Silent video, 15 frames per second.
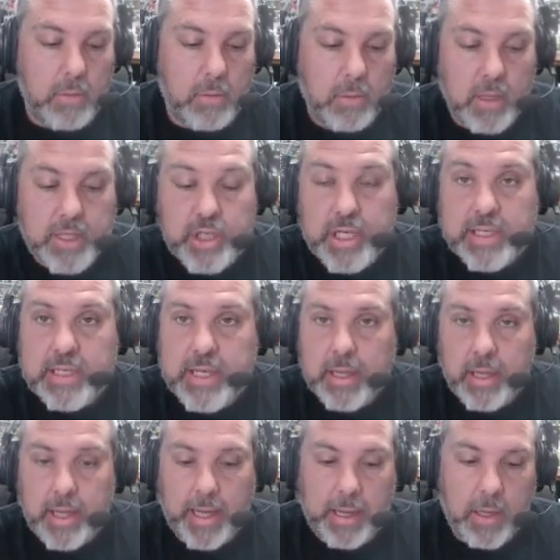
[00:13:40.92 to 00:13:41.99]

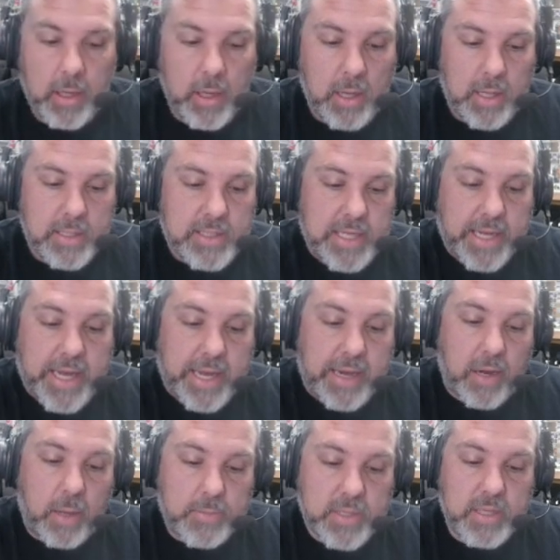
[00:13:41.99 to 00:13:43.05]
logistically, to get
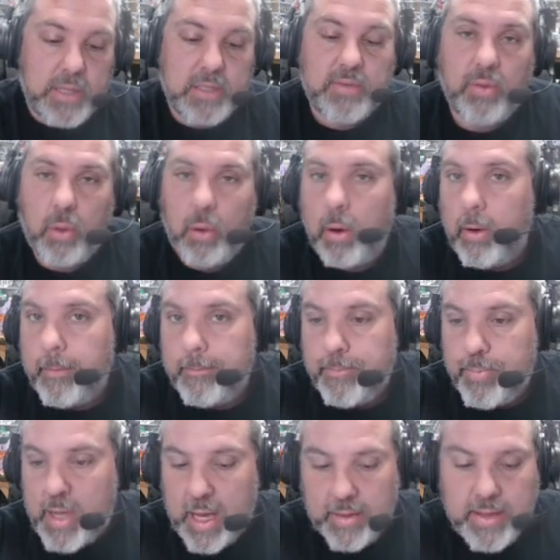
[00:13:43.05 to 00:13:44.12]
up to this floor.
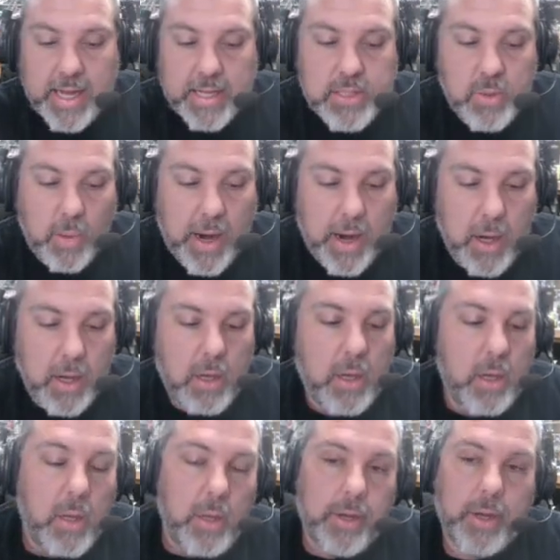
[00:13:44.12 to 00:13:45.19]
And that's where,
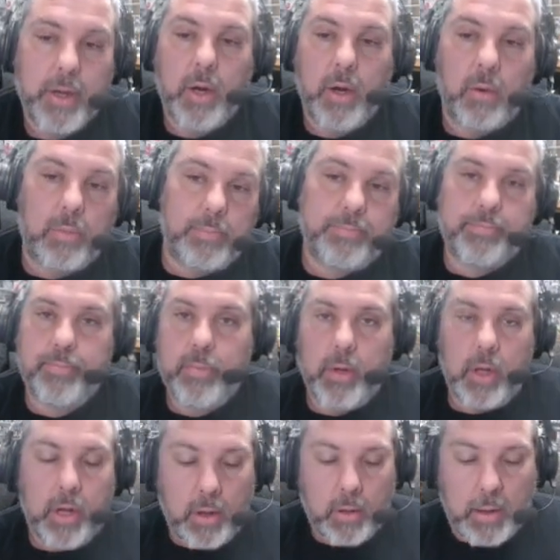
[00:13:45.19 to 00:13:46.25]

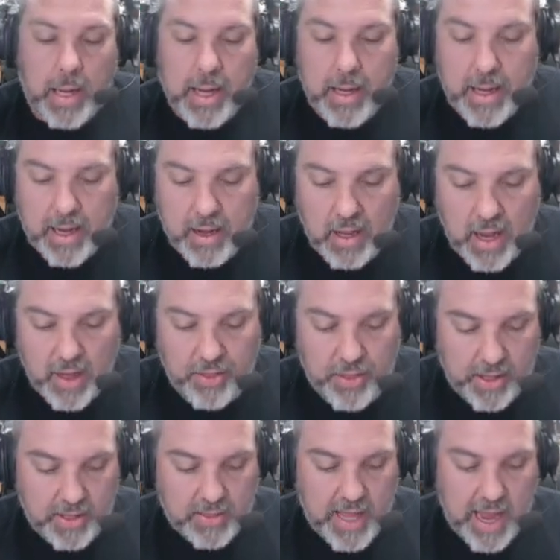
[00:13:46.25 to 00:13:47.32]
I
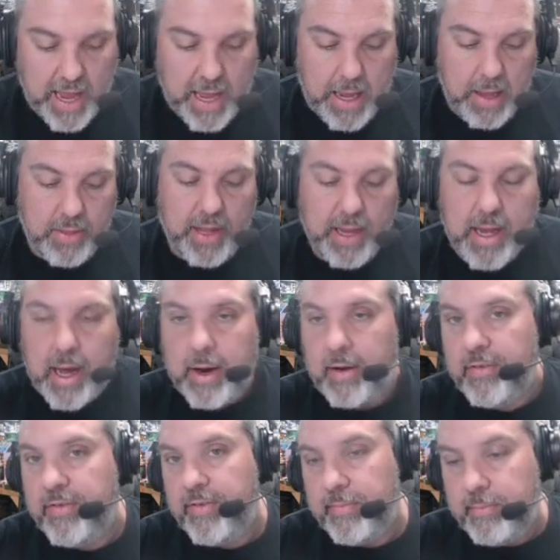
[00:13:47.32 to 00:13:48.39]
think they kind
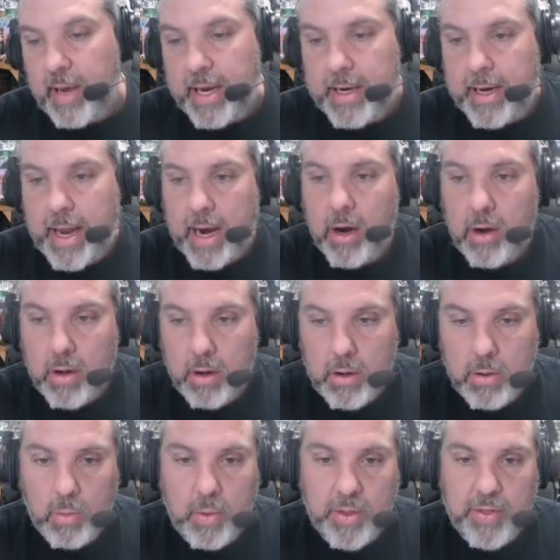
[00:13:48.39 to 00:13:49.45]
of made an error
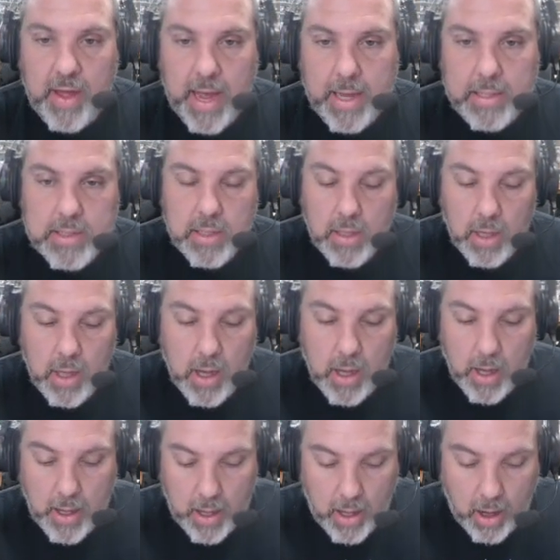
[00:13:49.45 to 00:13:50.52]
with that.
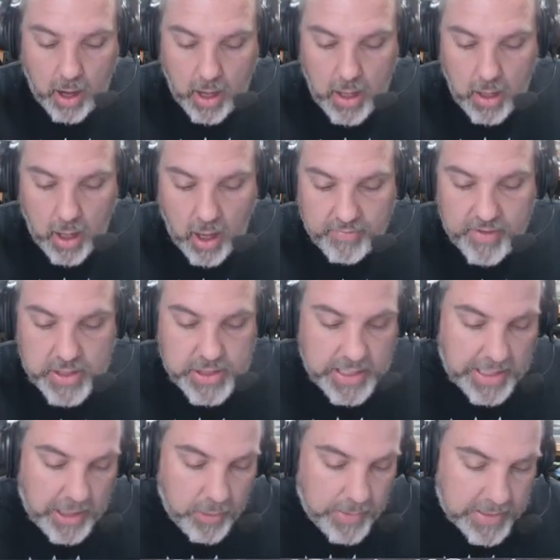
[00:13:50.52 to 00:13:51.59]
Obviously,
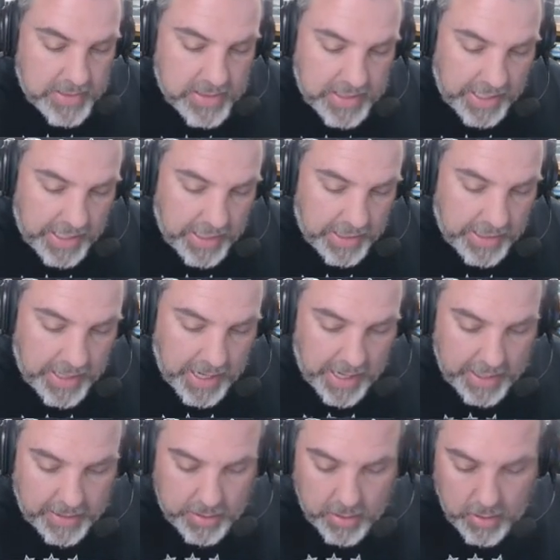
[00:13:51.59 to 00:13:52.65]
you can see,
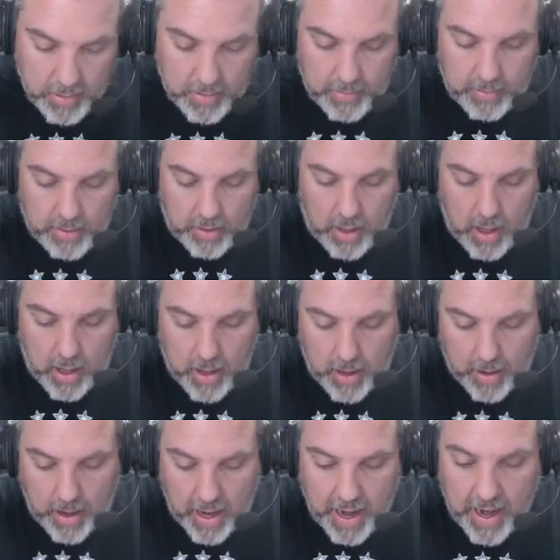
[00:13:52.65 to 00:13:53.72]
again,
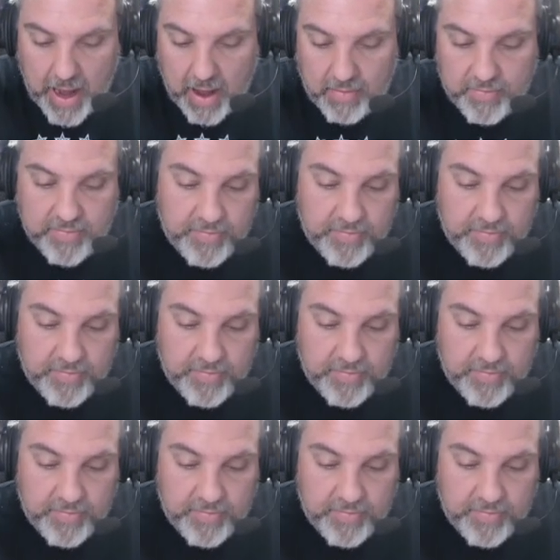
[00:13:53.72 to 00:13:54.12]
I have,